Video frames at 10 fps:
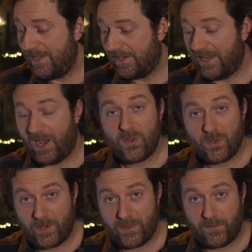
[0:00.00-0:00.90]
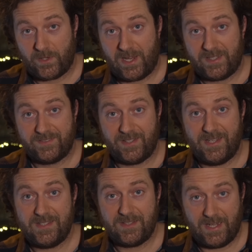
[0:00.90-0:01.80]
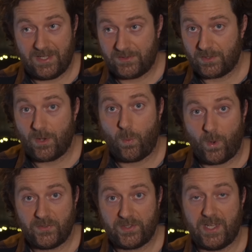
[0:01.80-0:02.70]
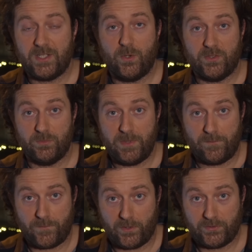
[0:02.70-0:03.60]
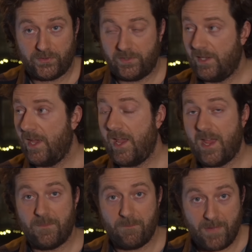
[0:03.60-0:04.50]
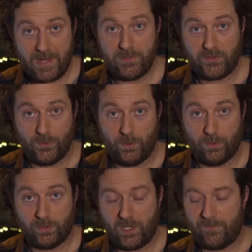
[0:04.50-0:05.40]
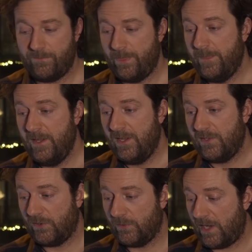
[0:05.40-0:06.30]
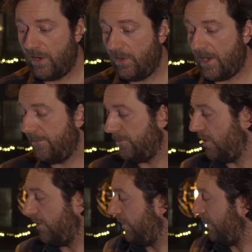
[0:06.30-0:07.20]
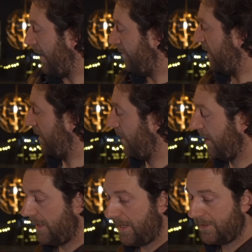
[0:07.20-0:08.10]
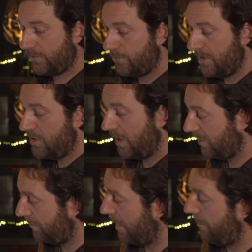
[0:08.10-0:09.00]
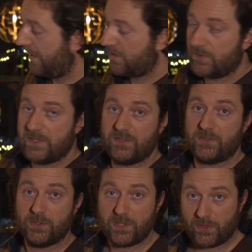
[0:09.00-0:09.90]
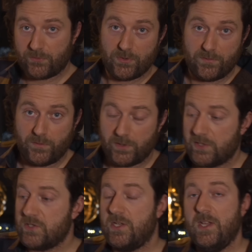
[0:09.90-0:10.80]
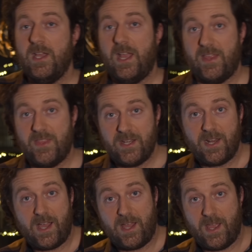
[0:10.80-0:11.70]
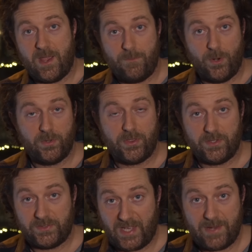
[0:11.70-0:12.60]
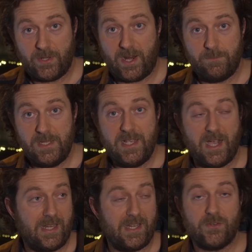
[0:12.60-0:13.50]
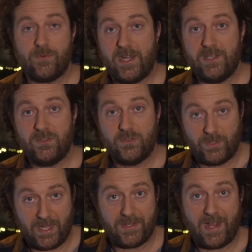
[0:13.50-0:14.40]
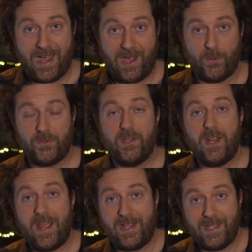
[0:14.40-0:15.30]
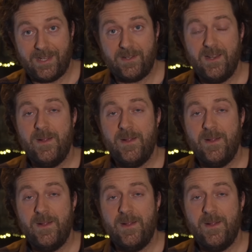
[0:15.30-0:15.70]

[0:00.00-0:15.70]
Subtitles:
Now the weather forecast says it's once again going to be frost and maybe snow will come. So now I'm just emptying my cards, recharging my batteries, looking through the footage, and then both Simon and me are getting ready to get out again.